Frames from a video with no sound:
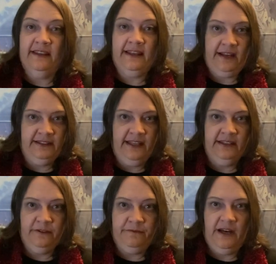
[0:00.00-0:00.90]
that
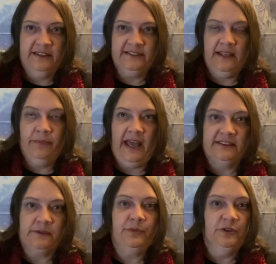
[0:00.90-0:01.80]
identifies them
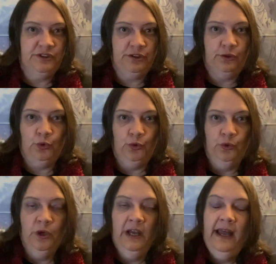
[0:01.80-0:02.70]
as a person who